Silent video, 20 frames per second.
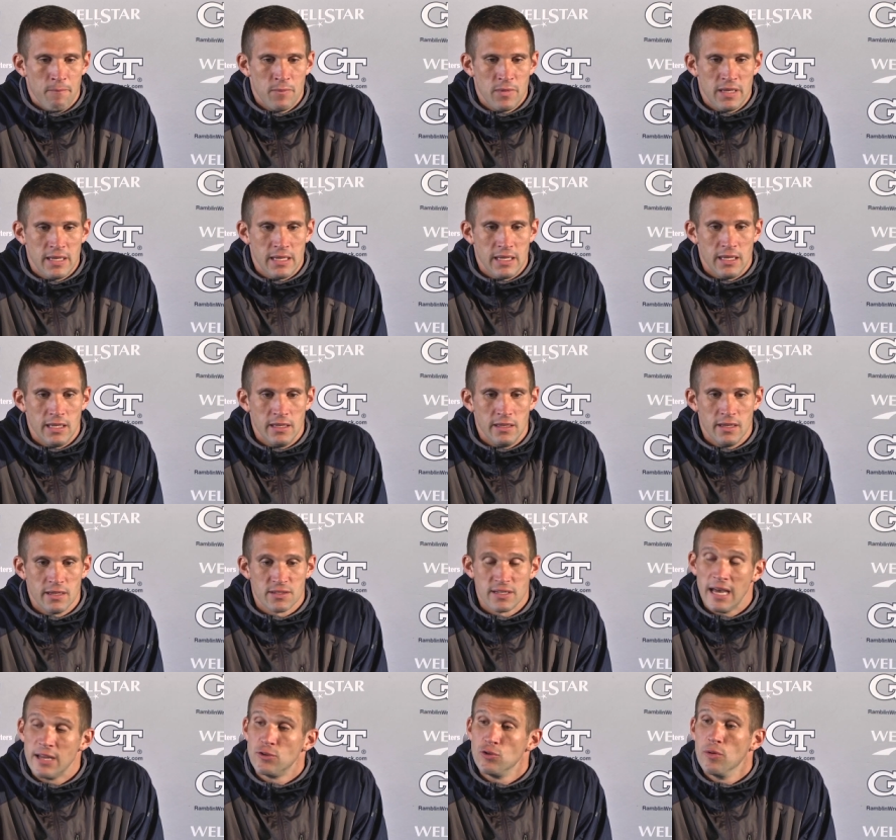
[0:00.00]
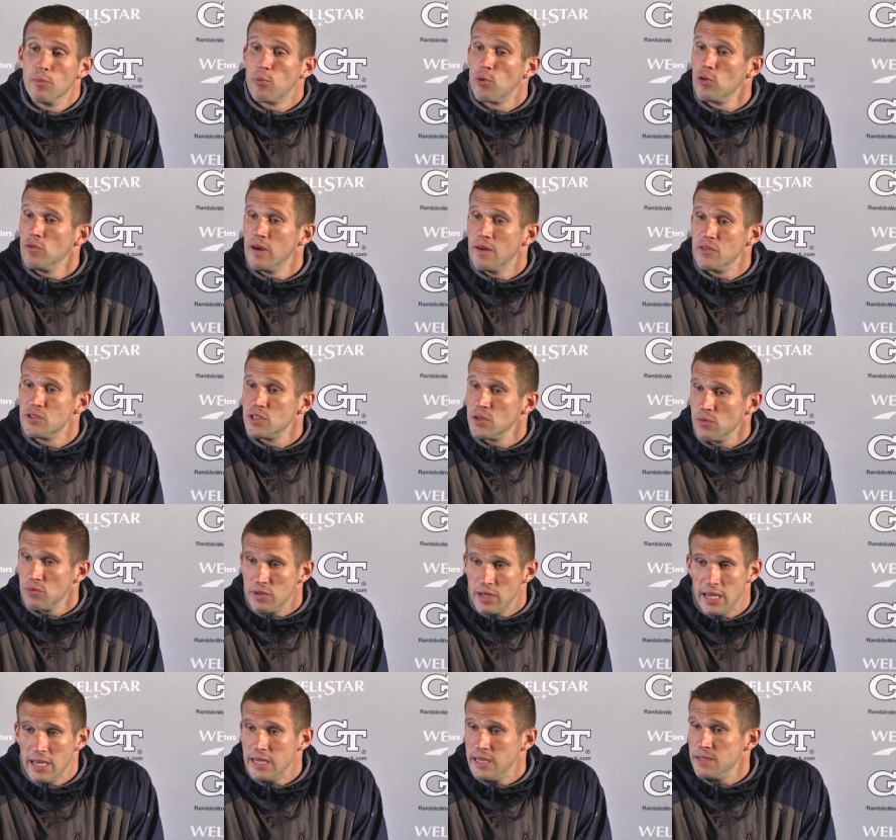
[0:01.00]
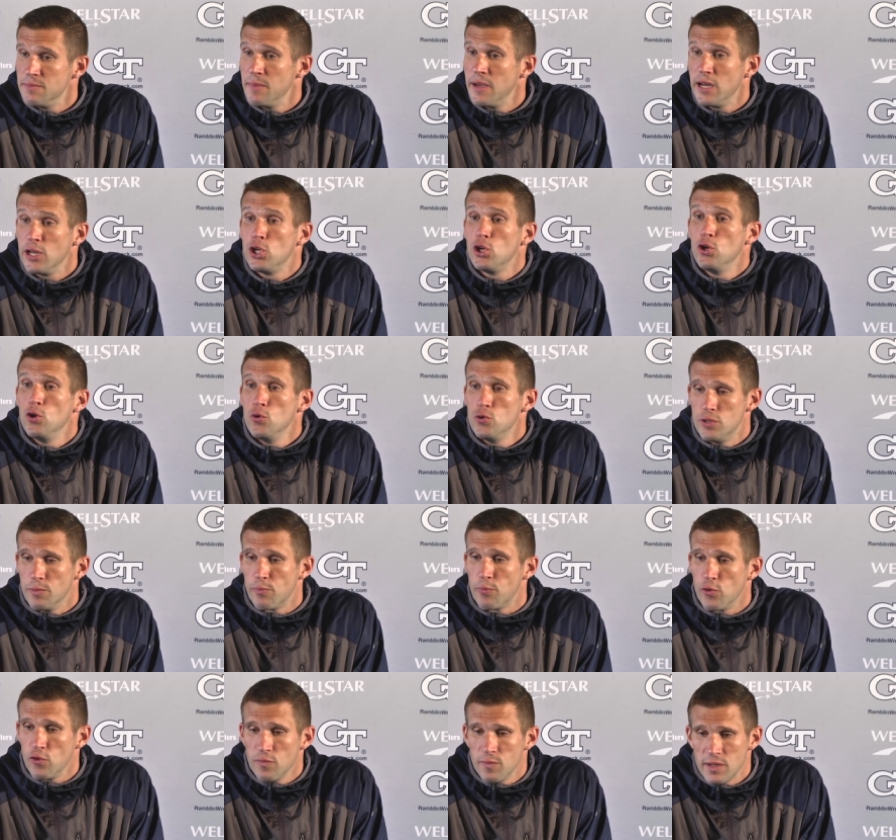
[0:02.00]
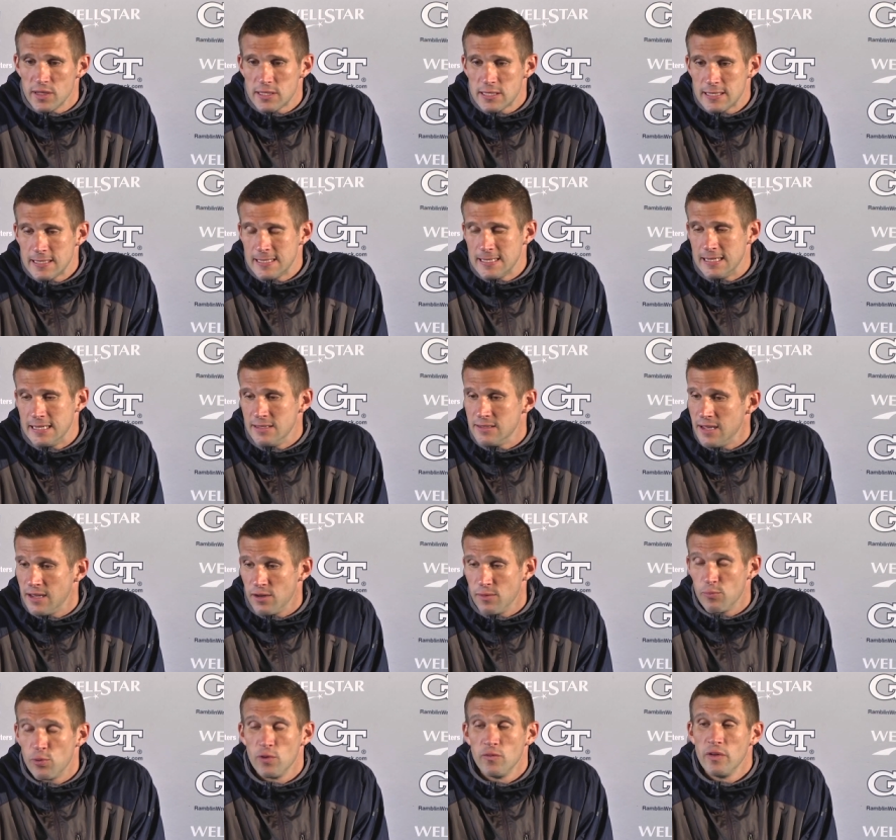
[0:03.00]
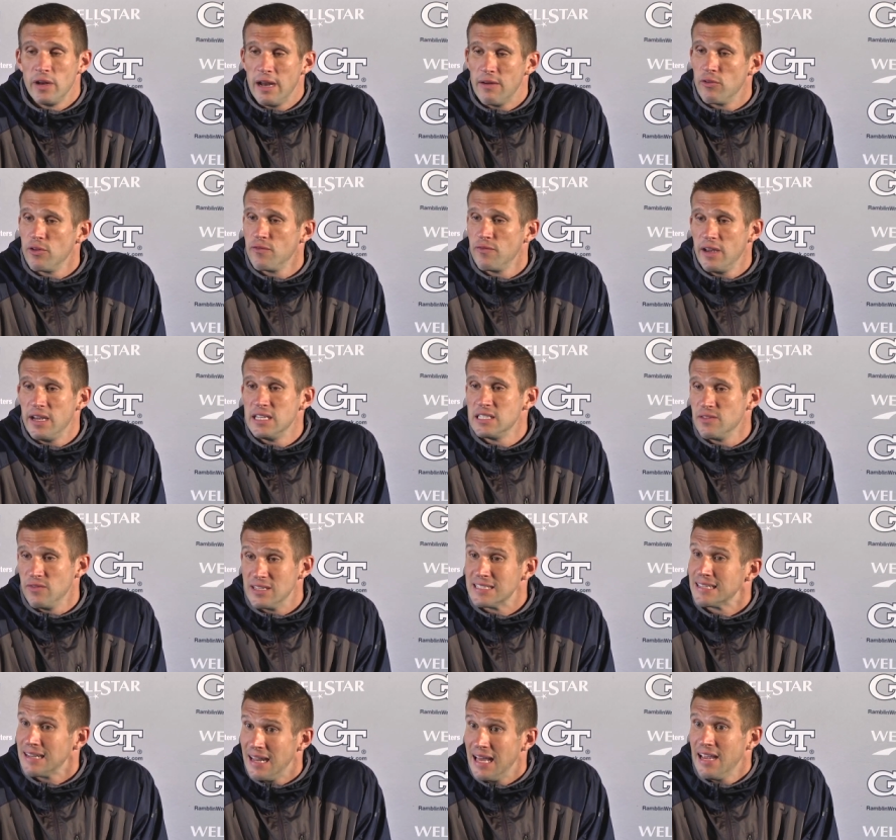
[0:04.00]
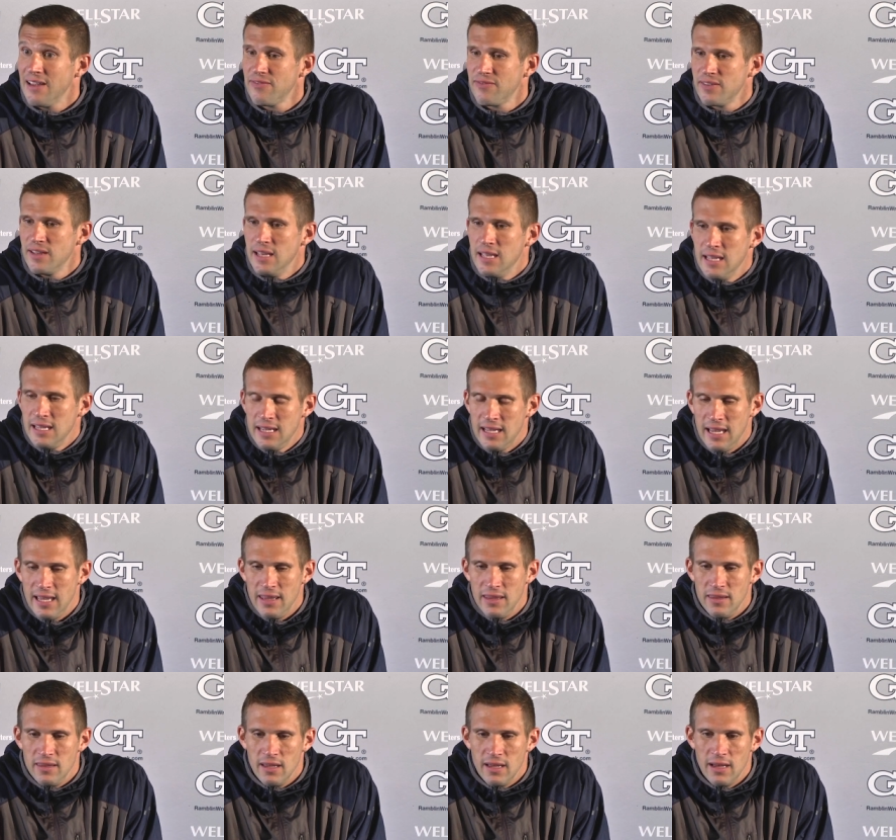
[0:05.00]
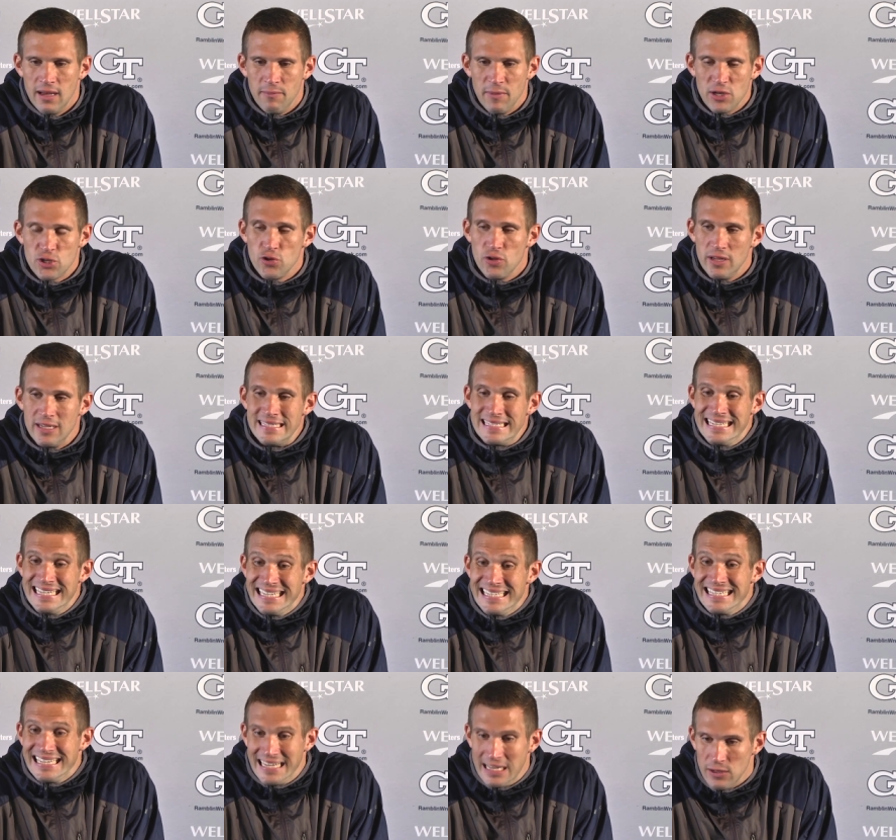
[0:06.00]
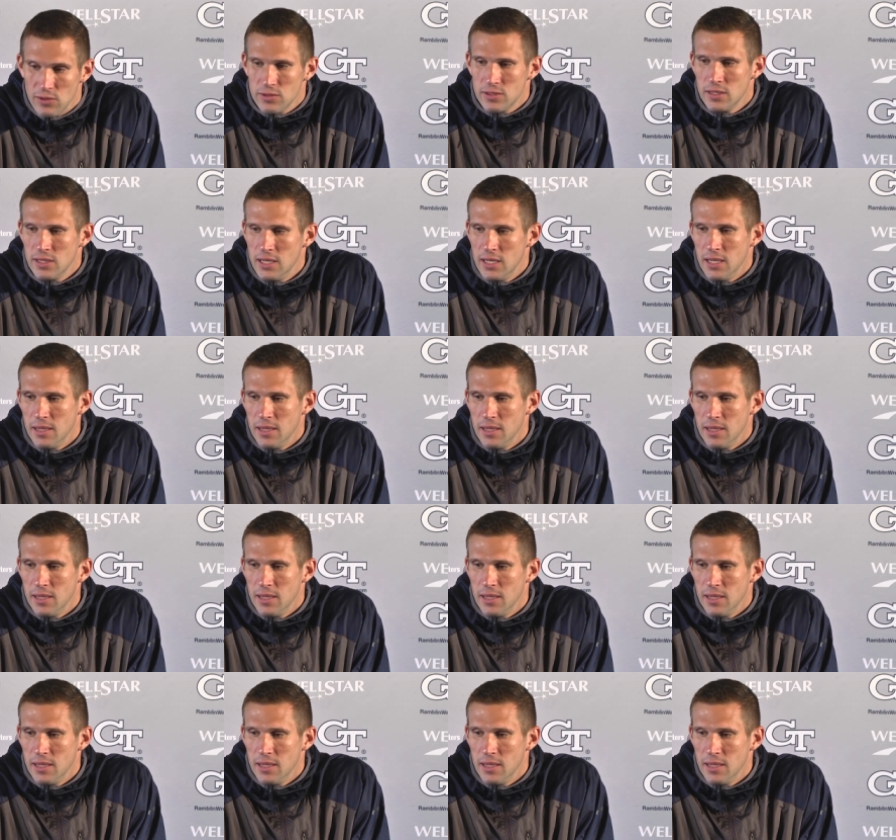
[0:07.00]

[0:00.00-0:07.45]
He has got to improve every single day. He's made huge improvements. He's got to improve in every phase of his life and make sure that he's detailed.